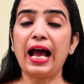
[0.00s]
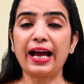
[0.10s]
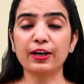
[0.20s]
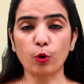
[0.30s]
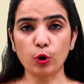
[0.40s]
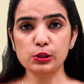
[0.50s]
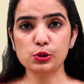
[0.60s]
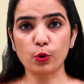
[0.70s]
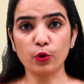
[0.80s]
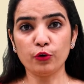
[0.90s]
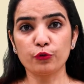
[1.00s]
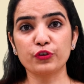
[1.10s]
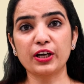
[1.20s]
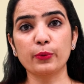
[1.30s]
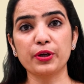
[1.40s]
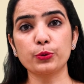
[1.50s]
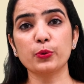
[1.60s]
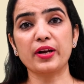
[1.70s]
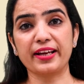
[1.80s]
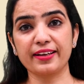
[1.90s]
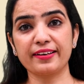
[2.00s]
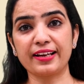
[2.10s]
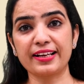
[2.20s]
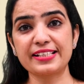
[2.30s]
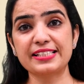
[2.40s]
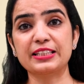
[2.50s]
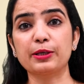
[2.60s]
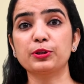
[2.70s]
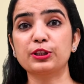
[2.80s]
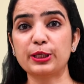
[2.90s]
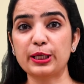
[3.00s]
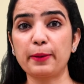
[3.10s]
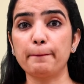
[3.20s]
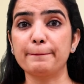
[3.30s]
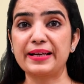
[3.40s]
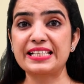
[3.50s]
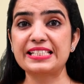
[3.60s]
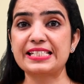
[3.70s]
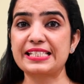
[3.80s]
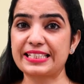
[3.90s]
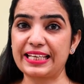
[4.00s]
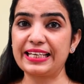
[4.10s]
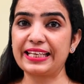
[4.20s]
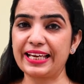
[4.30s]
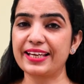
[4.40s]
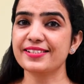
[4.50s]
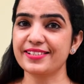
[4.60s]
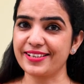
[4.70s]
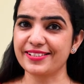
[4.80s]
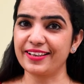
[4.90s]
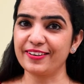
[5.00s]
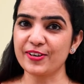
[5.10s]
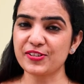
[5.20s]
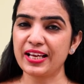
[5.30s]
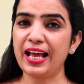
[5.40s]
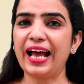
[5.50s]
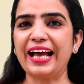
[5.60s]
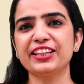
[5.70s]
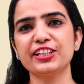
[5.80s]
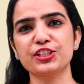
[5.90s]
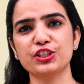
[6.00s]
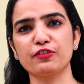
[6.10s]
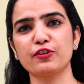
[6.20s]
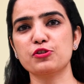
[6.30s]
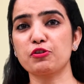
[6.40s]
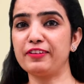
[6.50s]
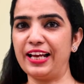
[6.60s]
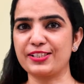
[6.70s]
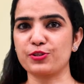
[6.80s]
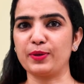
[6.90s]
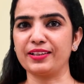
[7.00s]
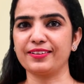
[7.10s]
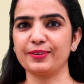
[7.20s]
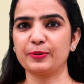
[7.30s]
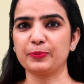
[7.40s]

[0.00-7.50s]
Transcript: and also we are going to recognize the 3 best skincare set sellers and the achievers of last month.